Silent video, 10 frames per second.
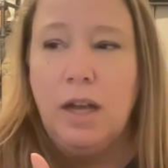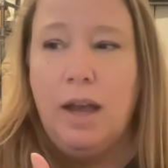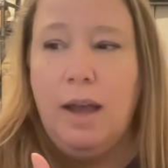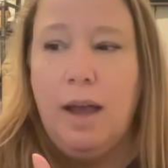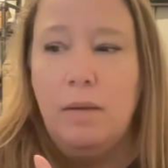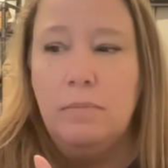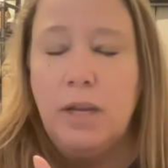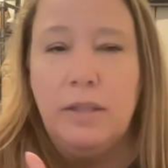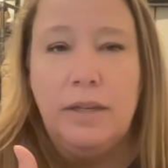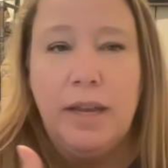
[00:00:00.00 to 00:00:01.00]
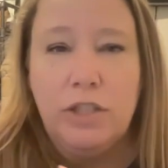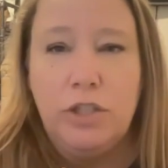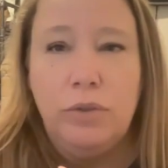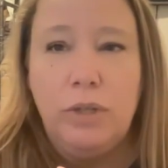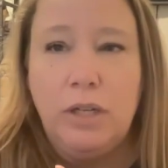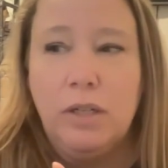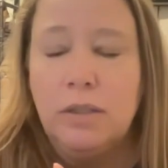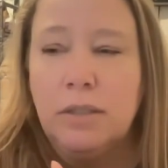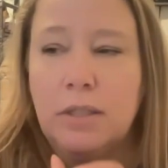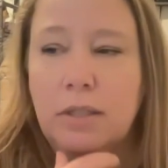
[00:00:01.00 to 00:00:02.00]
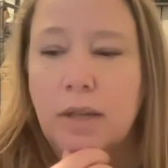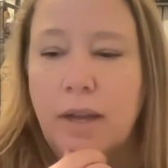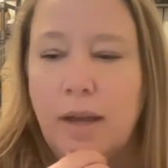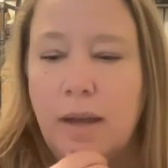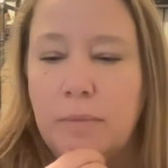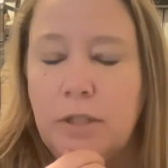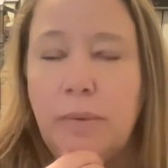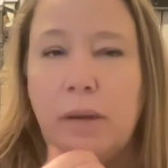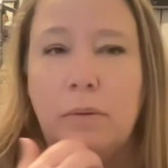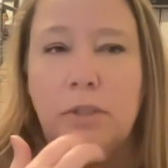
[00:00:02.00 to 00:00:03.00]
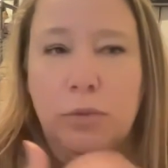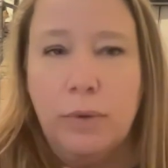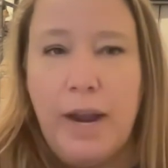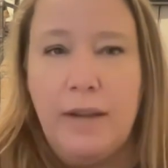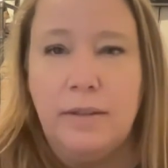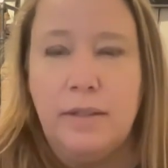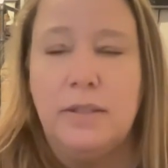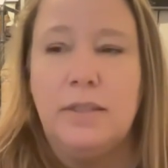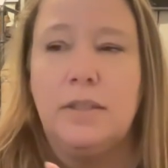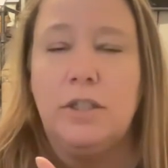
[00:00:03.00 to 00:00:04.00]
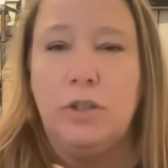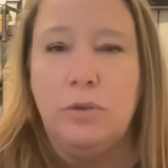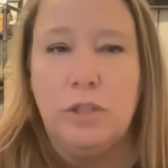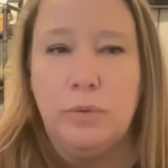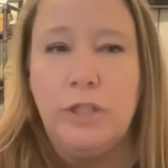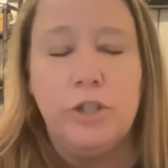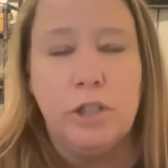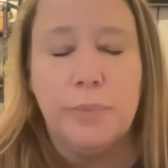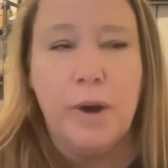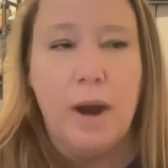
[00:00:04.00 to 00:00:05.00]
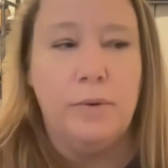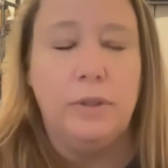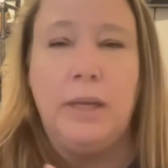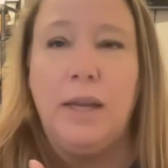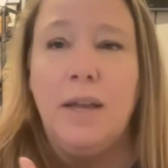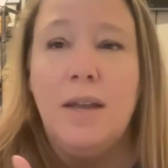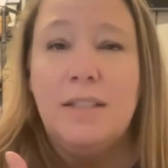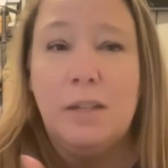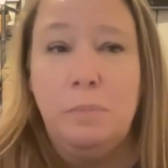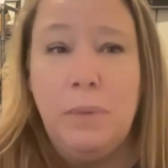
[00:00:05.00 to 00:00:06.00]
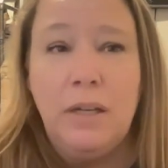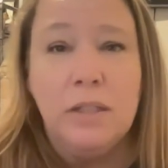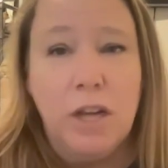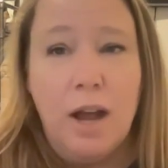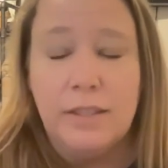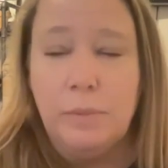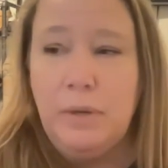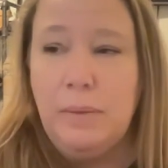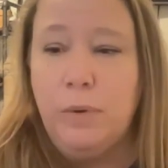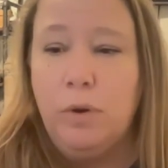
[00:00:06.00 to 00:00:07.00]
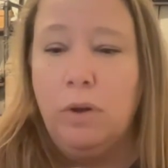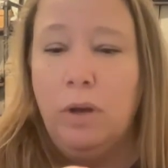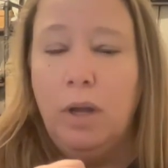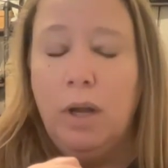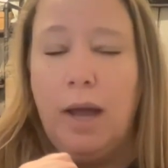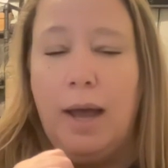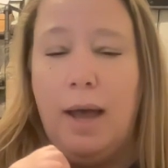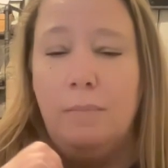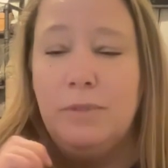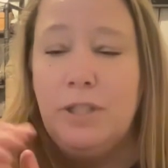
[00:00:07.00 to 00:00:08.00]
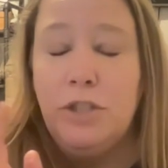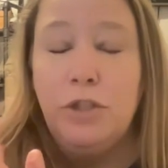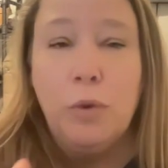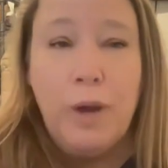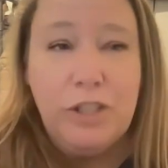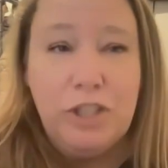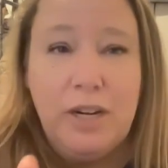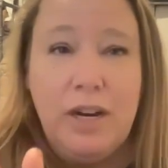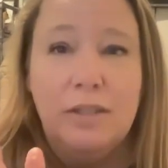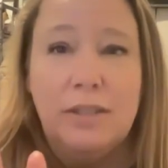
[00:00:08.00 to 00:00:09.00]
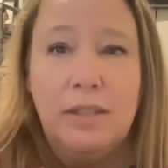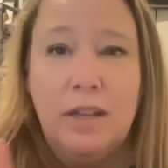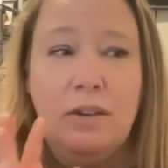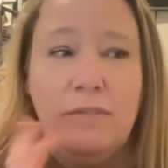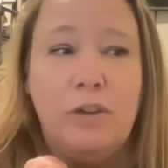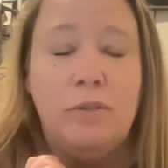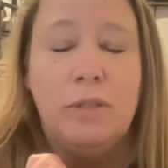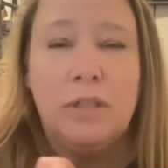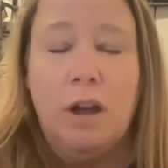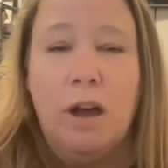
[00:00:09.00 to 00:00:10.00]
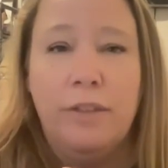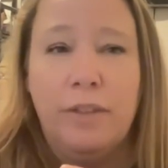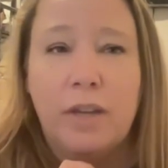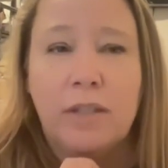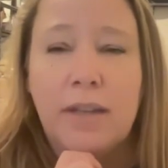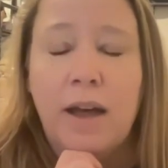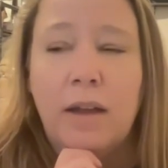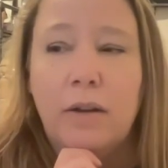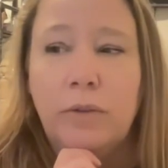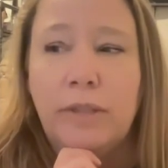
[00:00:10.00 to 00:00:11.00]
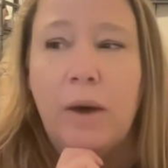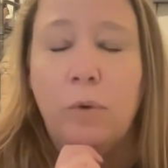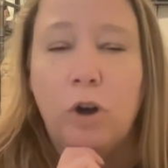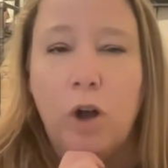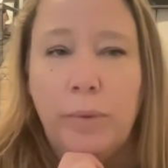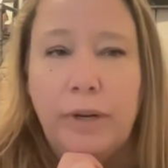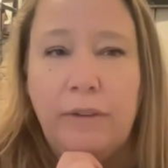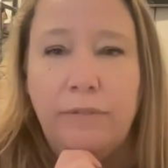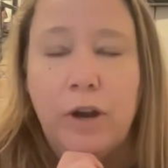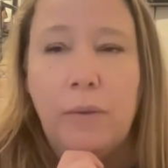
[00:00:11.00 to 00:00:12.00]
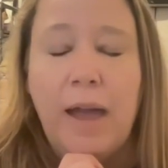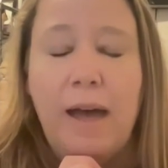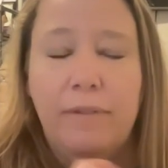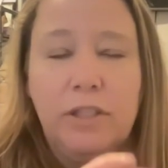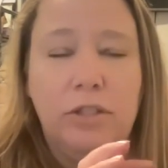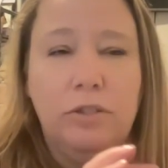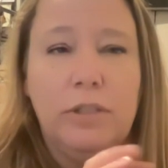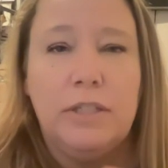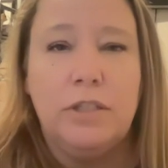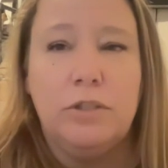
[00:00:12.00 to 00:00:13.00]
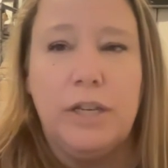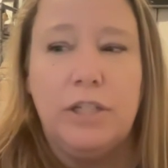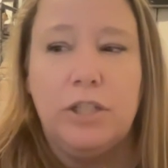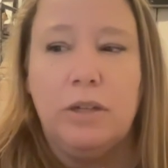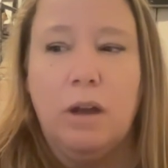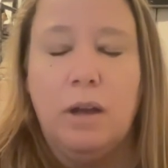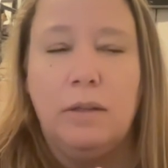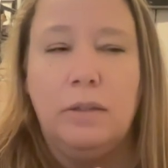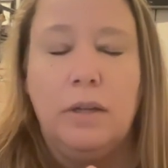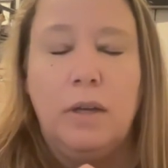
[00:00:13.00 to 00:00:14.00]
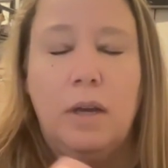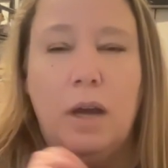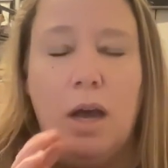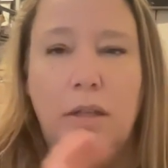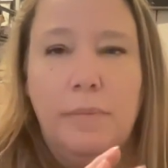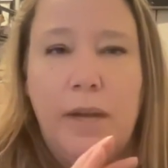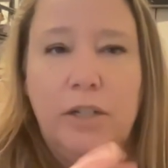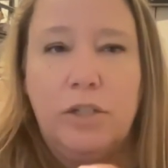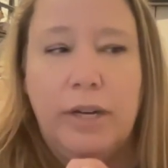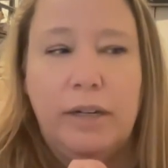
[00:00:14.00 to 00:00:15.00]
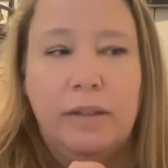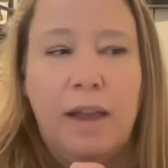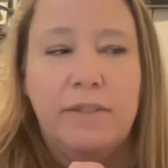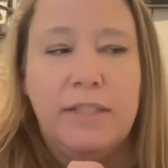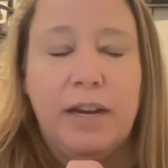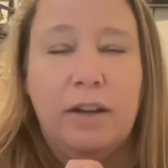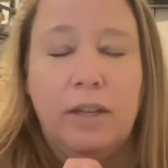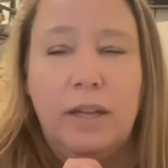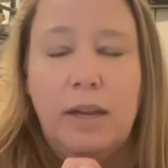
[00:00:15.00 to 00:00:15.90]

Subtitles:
in the next 2 years, to be able to write this, to do this research properly, to meet and talk to people, to do questionnaires and interviews and all the things that will culminate from having to do this dissertation on the Mediterranean lifestyle.